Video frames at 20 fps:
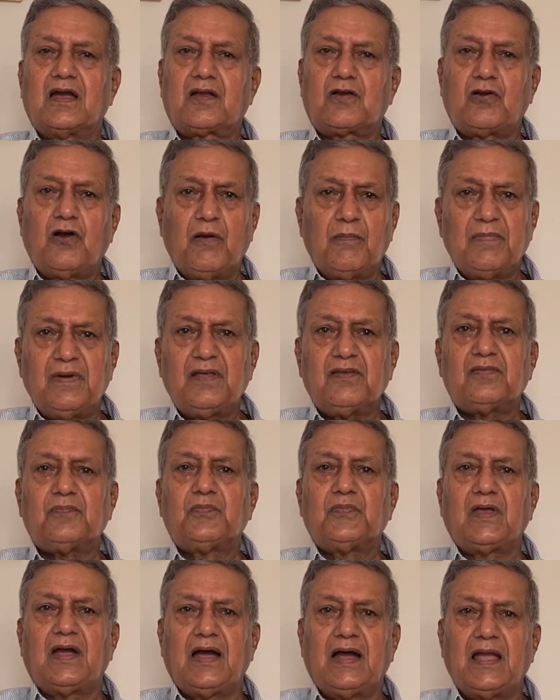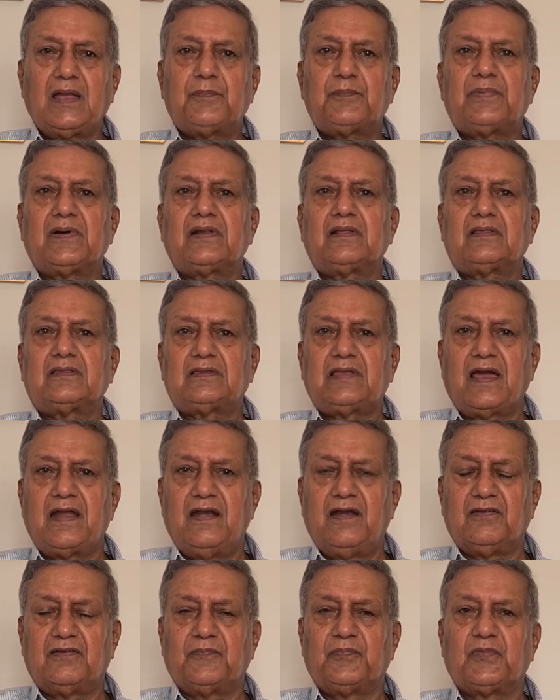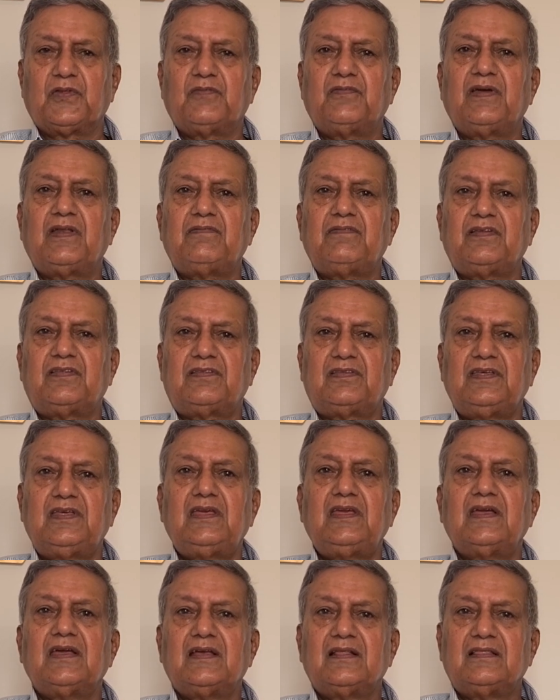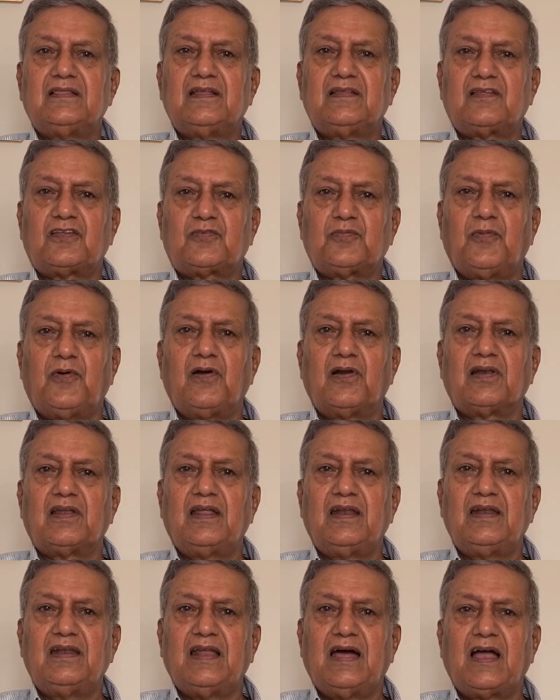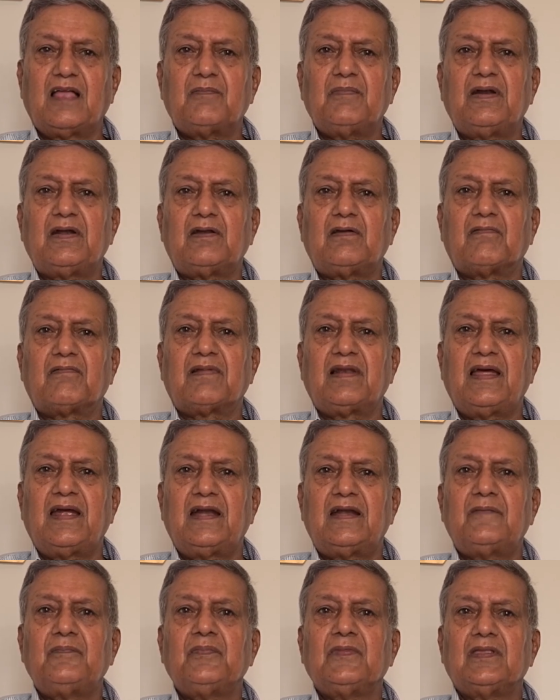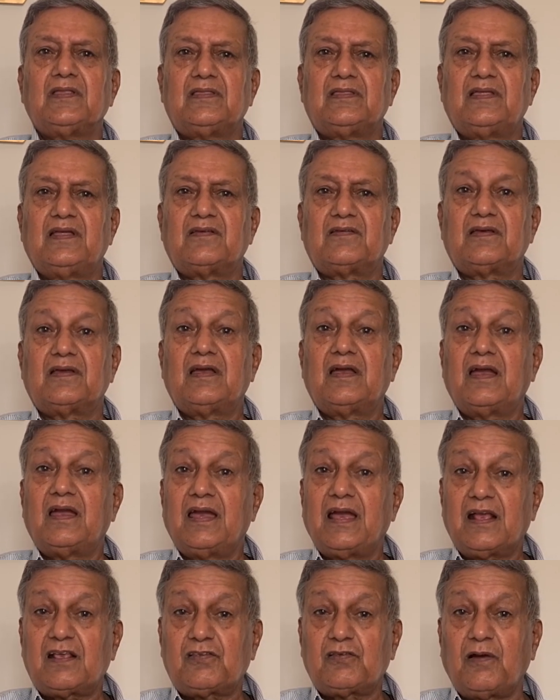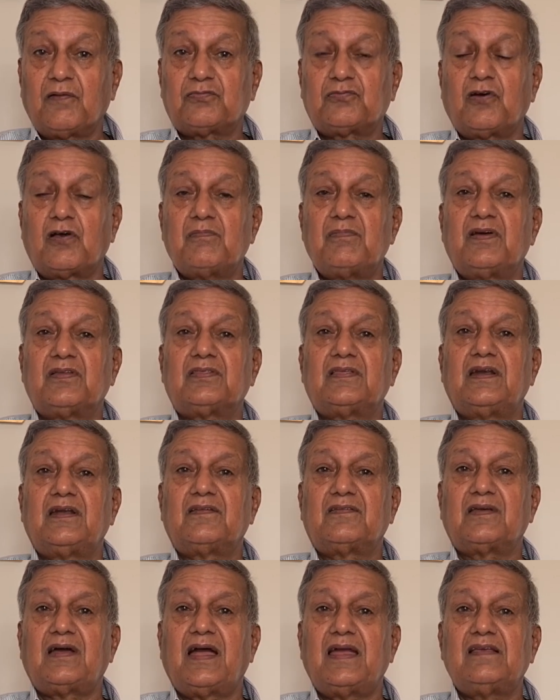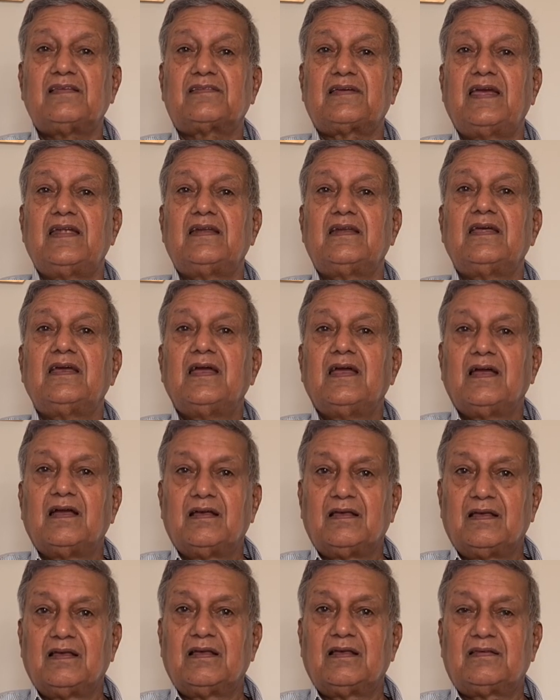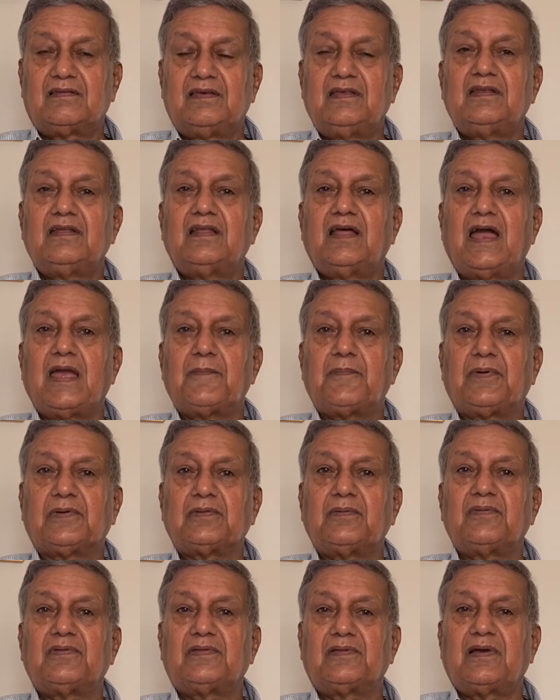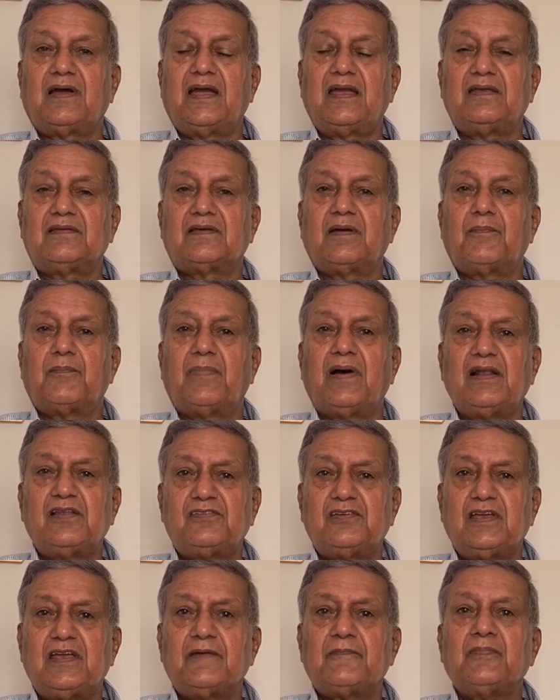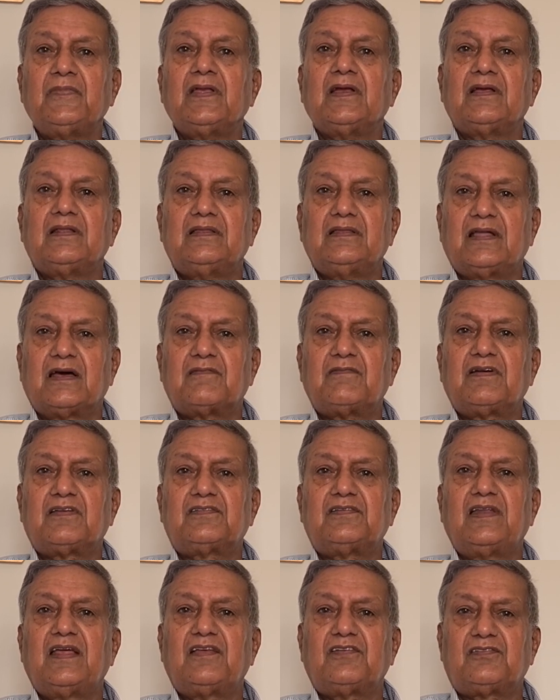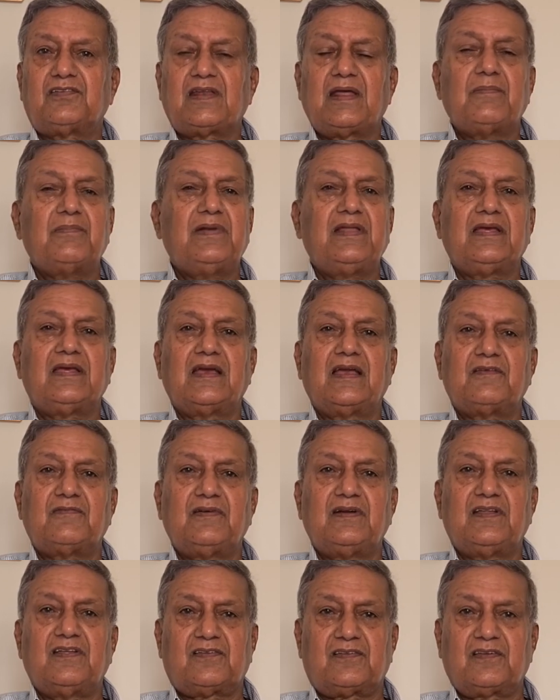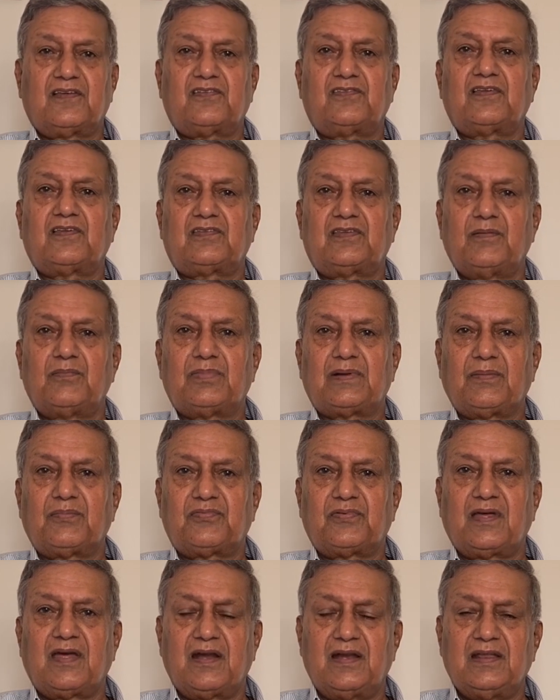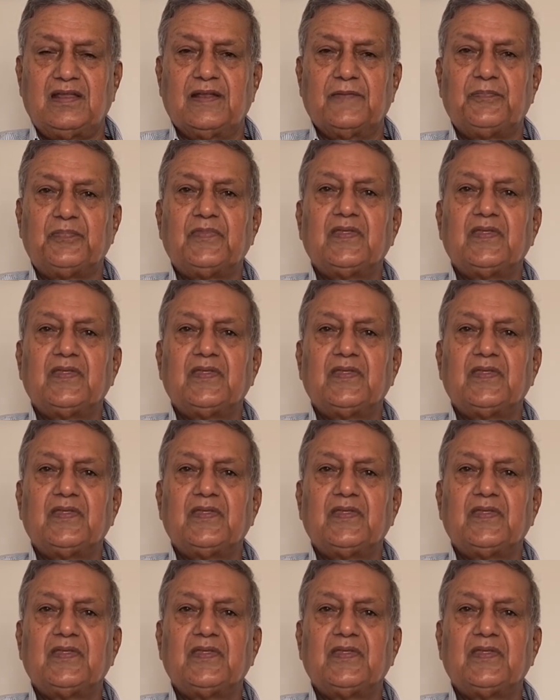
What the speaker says: commonest hyperthyroidism, where we see there is a small enlargement of gland, there is exophthalmos, that is eye sign seen in hyperthyroidism, eyes are bulging, nervousness, trembling, as we discussed the symptoms earlier.